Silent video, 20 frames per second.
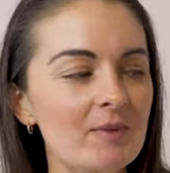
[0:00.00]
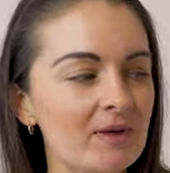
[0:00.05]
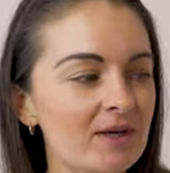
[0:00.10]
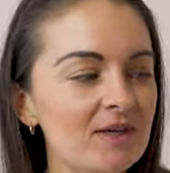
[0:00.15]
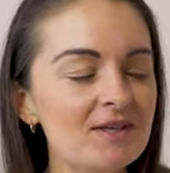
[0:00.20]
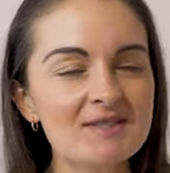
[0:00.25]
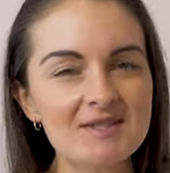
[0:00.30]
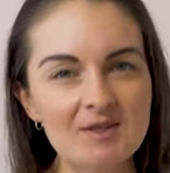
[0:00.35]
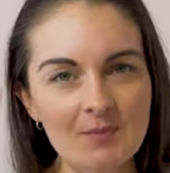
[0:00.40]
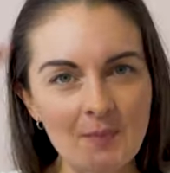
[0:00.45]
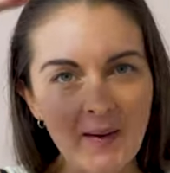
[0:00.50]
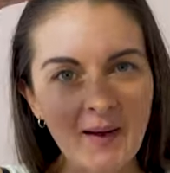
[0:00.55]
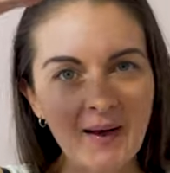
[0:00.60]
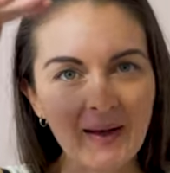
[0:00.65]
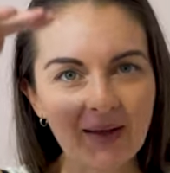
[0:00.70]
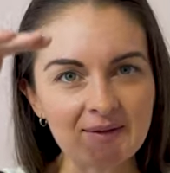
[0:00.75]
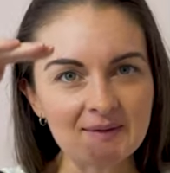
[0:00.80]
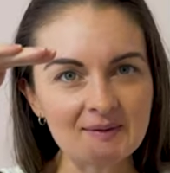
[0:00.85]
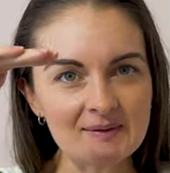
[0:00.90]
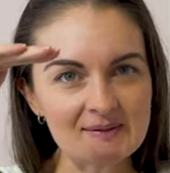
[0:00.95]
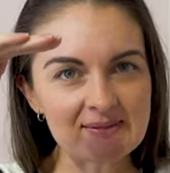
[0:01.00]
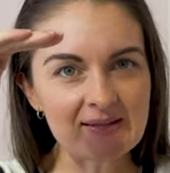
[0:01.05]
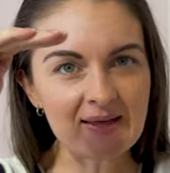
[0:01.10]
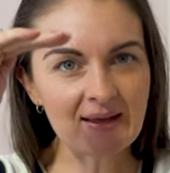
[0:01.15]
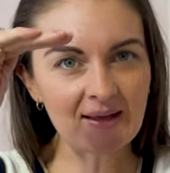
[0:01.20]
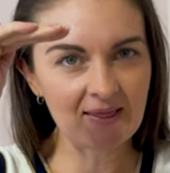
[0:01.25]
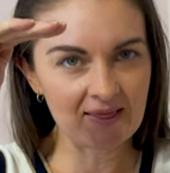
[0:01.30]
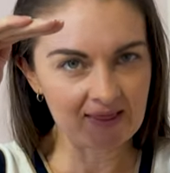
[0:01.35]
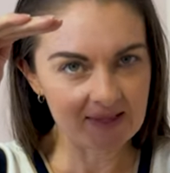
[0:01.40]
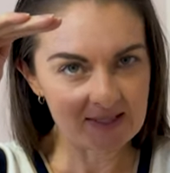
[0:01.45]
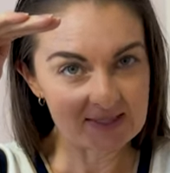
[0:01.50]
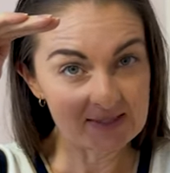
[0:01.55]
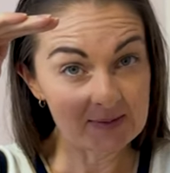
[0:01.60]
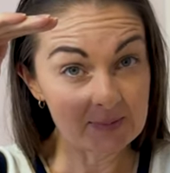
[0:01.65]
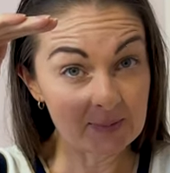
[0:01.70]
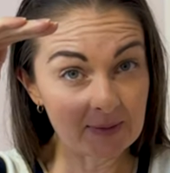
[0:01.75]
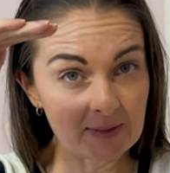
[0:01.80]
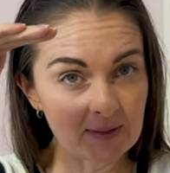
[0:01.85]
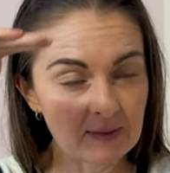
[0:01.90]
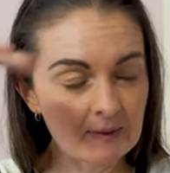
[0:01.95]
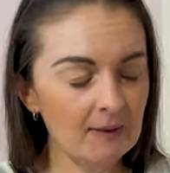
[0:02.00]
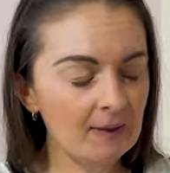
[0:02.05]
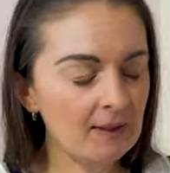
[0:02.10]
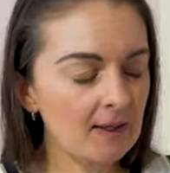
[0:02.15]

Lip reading: because the pile is like this big.